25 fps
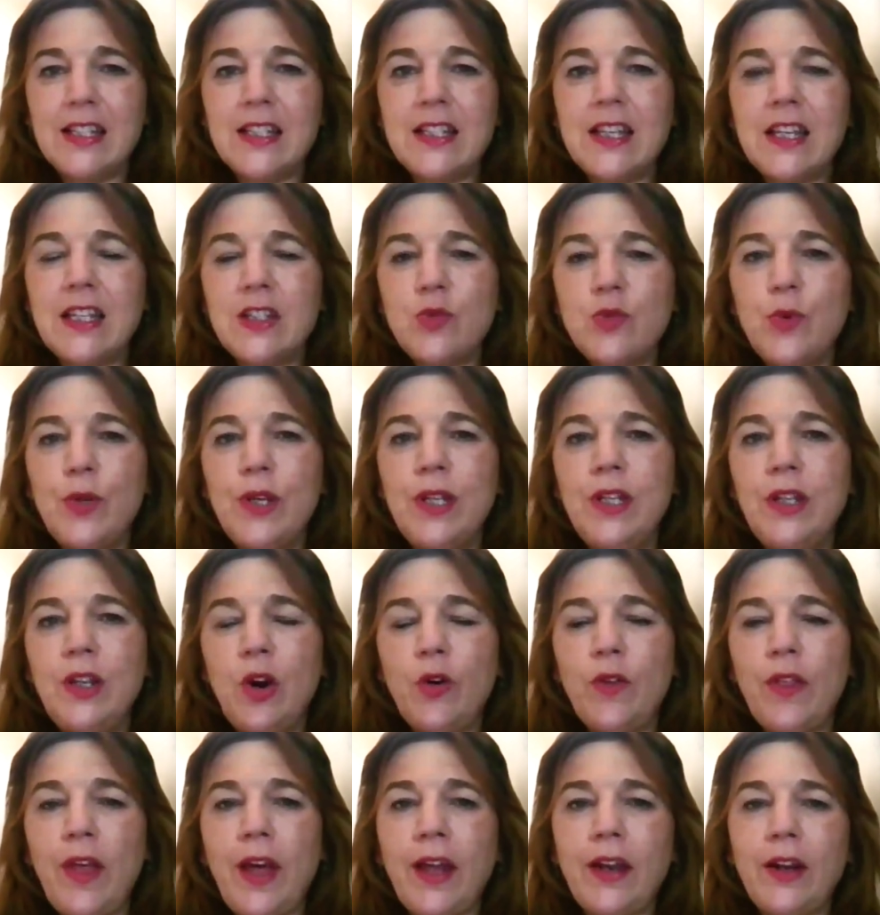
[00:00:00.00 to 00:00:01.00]
since we
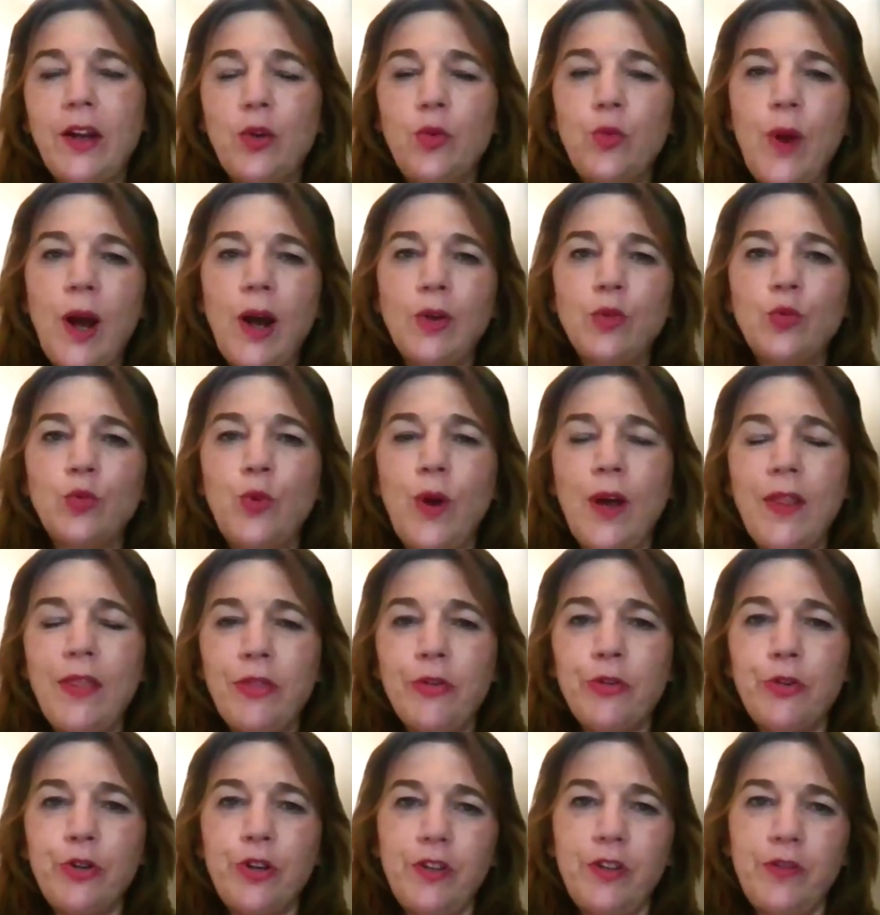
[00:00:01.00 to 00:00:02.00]
know that around
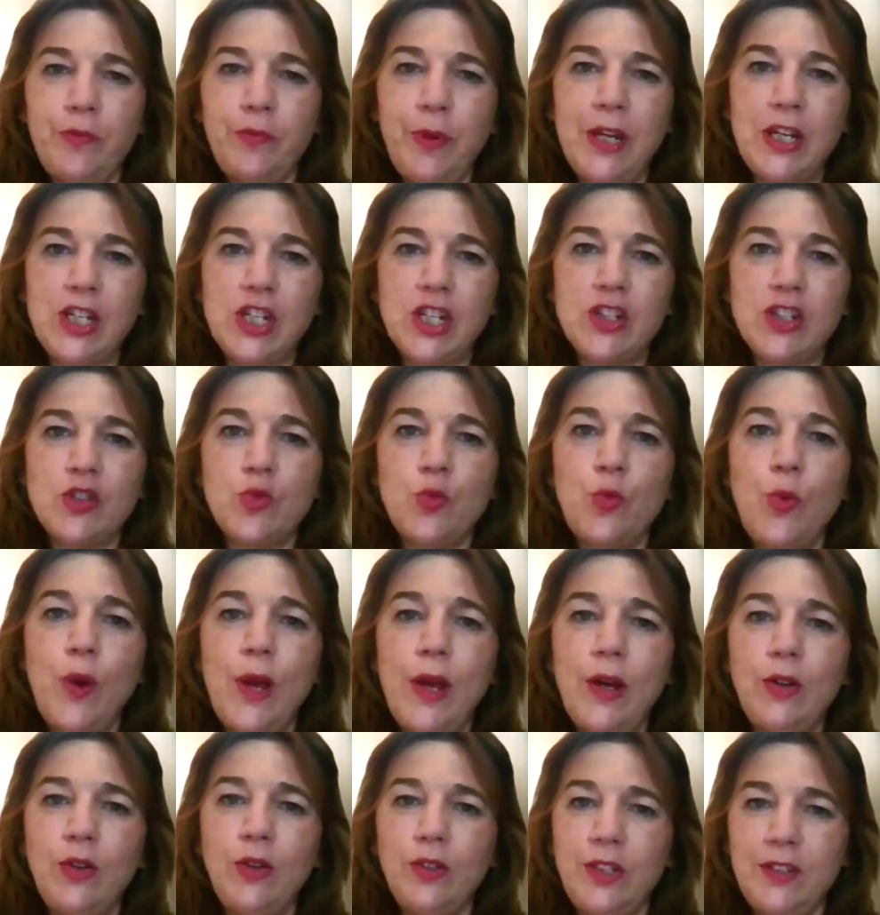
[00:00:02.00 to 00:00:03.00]
1/3 of patients
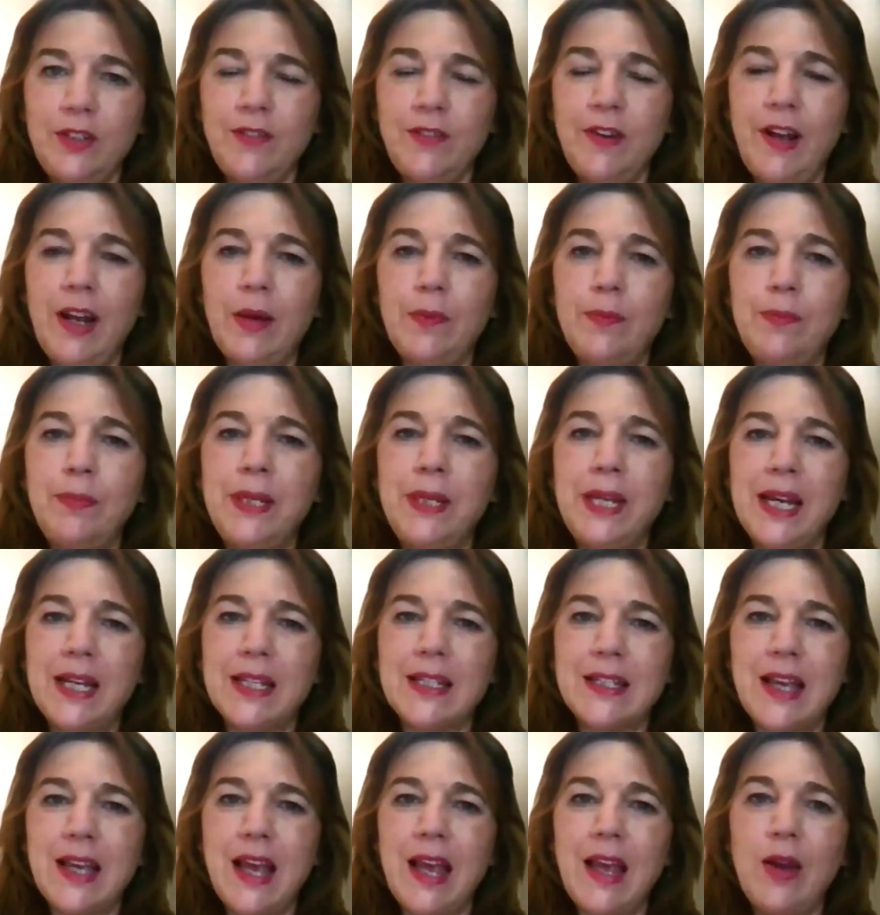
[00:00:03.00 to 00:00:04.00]
will develop
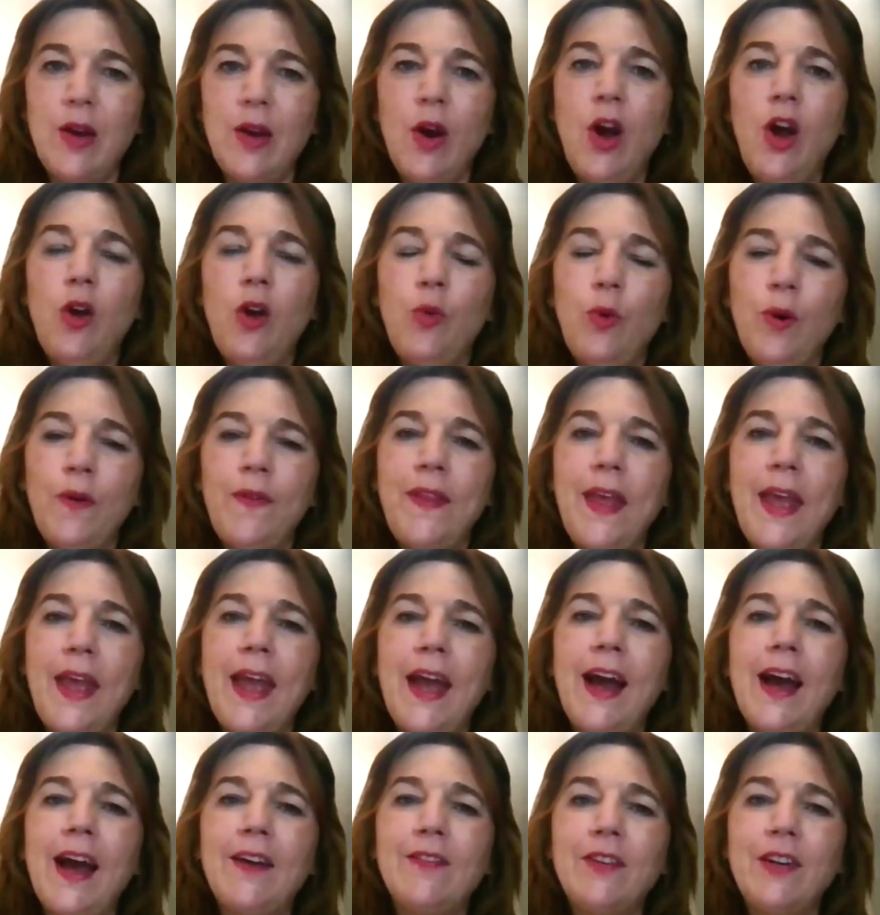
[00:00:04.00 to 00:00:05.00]
PsA when they
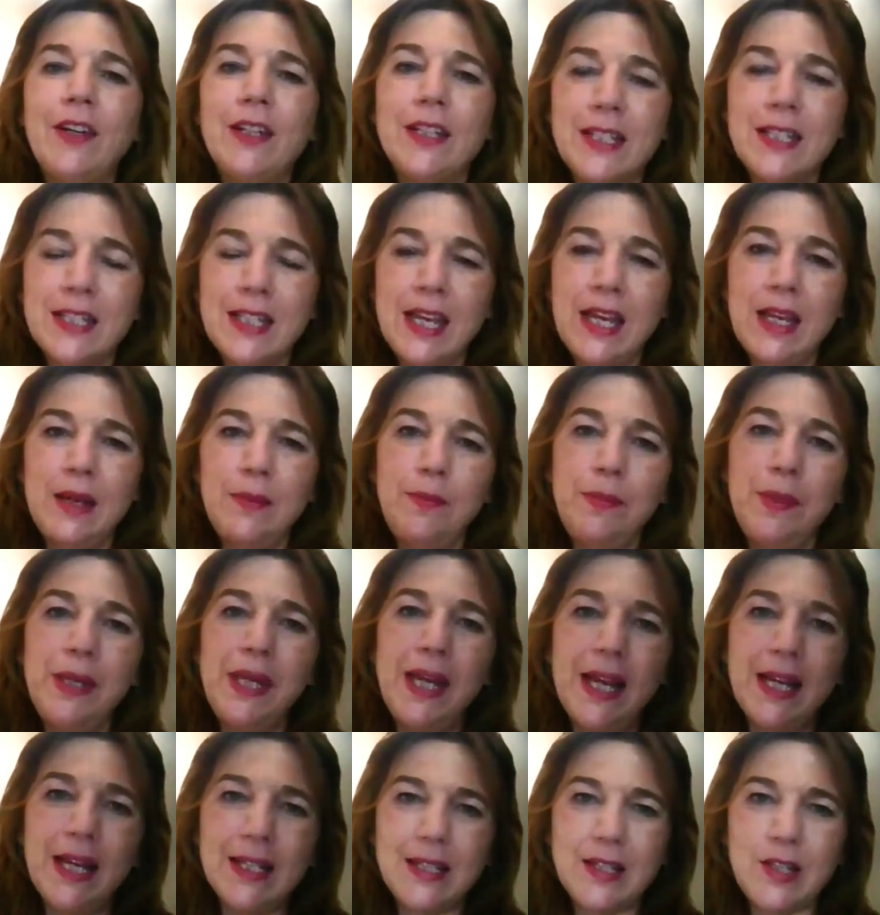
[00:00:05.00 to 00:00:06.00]
have skin
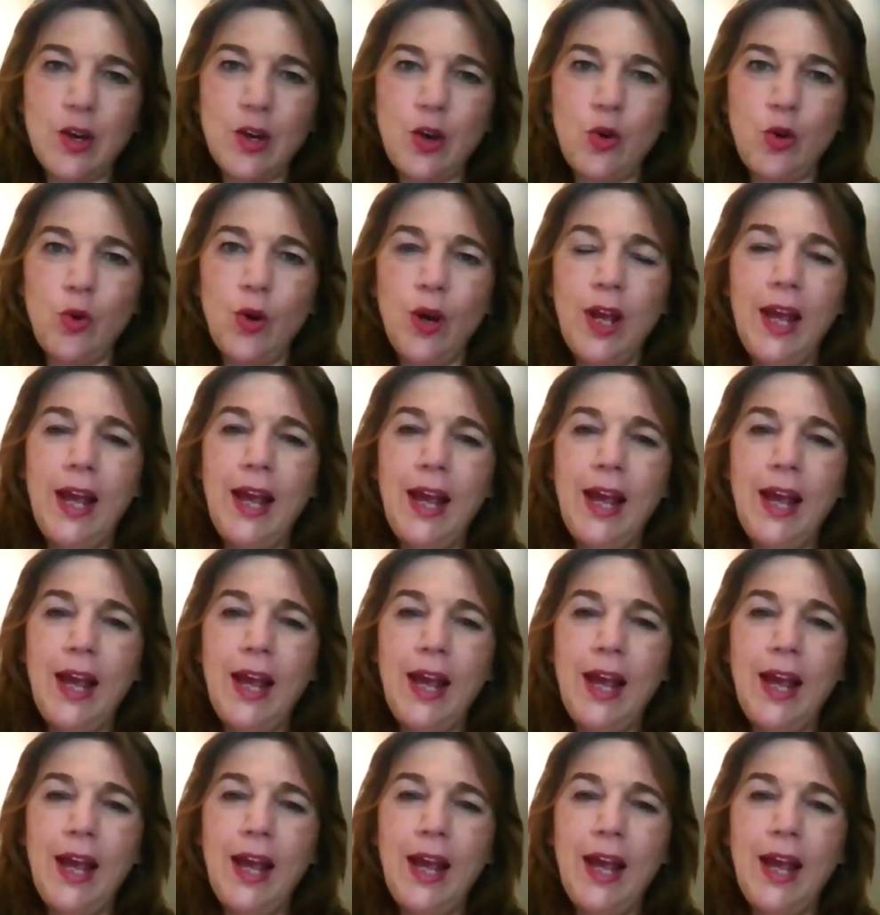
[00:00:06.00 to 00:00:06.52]
PsO.